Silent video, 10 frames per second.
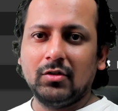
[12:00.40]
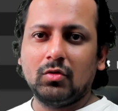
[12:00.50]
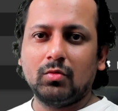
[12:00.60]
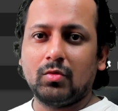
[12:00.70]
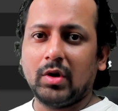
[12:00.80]

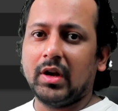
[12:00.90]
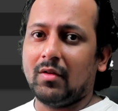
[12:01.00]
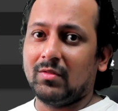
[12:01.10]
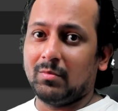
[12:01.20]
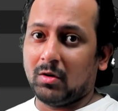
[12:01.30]
to train
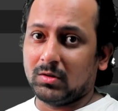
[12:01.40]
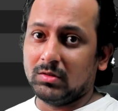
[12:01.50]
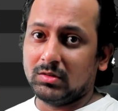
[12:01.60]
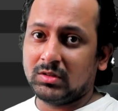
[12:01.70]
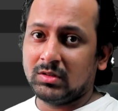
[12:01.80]
our
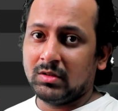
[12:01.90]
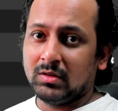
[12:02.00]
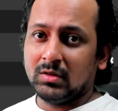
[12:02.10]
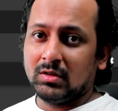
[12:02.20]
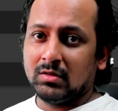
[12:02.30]
models.
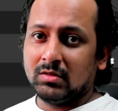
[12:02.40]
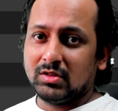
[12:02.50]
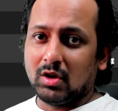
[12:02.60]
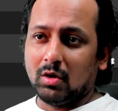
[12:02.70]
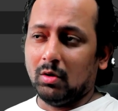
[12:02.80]

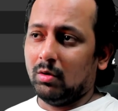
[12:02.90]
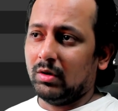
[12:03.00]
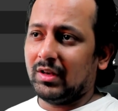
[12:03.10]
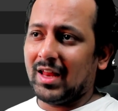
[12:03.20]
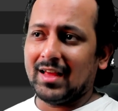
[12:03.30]
So
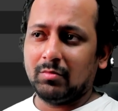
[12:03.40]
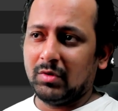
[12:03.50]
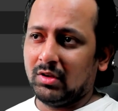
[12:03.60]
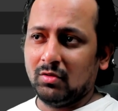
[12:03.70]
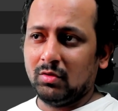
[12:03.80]
it has
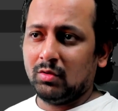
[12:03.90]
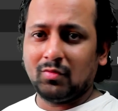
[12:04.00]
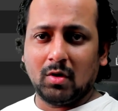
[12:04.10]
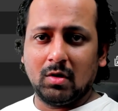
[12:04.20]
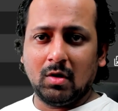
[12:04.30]
been used
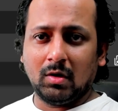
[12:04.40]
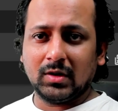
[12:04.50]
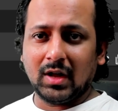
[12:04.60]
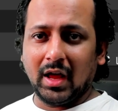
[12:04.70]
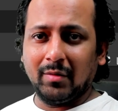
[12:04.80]
for a long
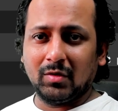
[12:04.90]
time.